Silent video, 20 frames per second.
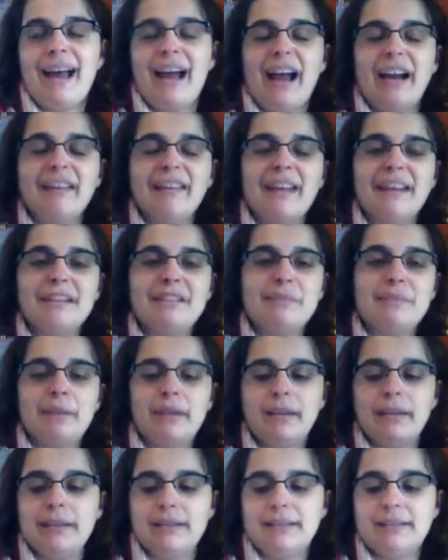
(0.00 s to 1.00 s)
I'd like to
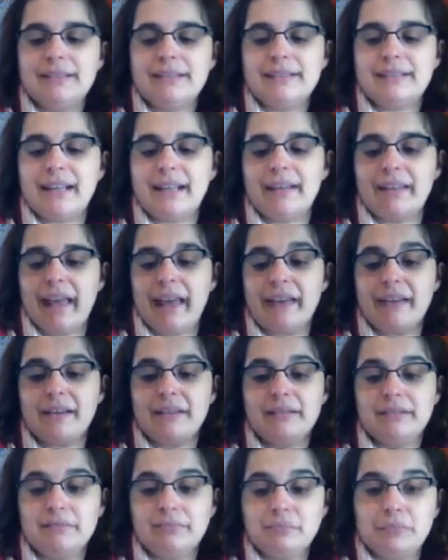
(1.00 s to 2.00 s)
be
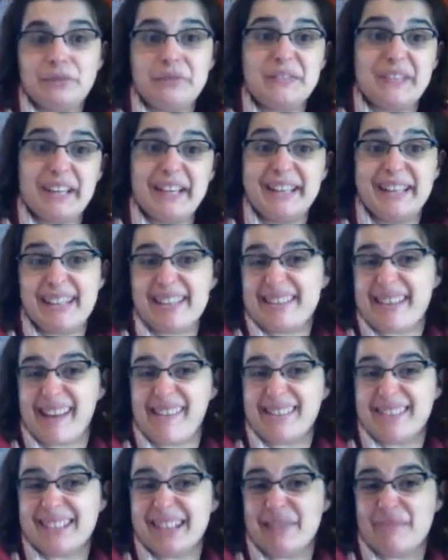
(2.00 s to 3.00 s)
moved in and
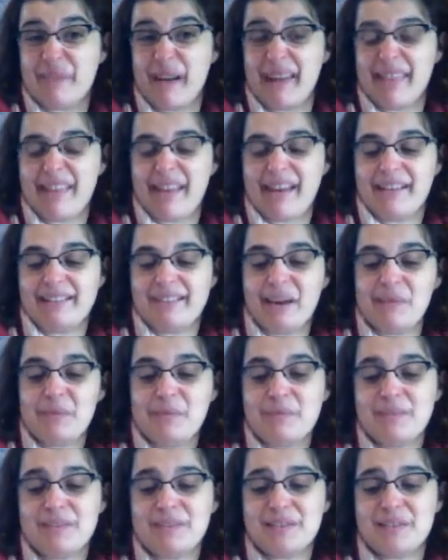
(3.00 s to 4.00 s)
settled in by then. That
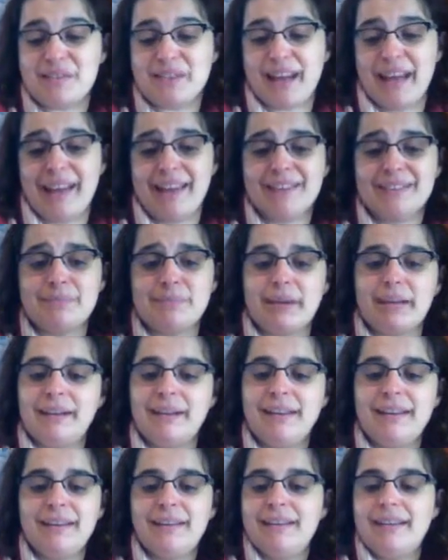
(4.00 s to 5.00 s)
would be so nice, but
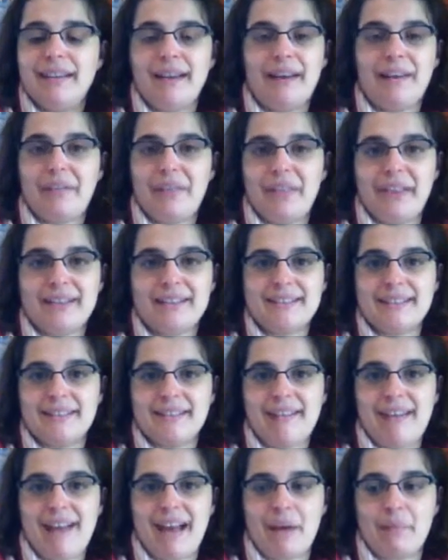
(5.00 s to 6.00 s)
I don't think it's
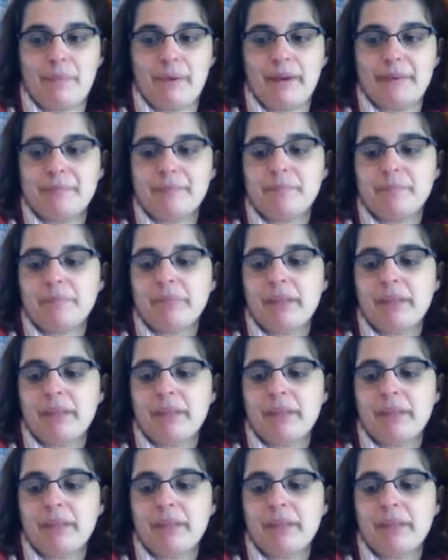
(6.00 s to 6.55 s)
going to happen.